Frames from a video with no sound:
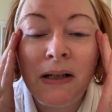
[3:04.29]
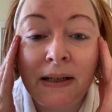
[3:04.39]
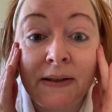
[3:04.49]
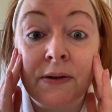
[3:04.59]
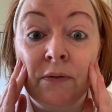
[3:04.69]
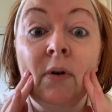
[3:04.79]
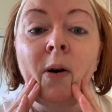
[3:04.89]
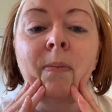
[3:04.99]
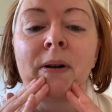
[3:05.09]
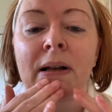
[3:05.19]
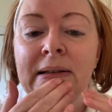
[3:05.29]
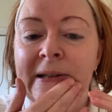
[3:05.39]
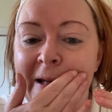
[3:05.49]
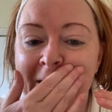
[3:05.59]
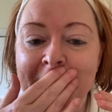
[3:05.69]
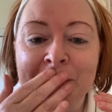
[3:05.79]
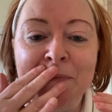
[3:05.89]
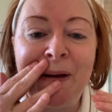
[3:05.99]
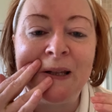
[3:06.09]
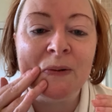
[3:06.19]
scrub. As I say, it's not a
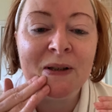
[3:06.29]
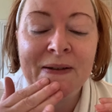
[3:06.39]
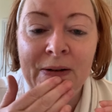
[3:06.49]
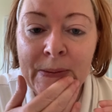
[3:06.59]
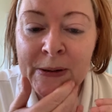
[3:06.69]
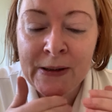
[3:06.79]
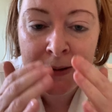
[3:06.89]
manual scrub.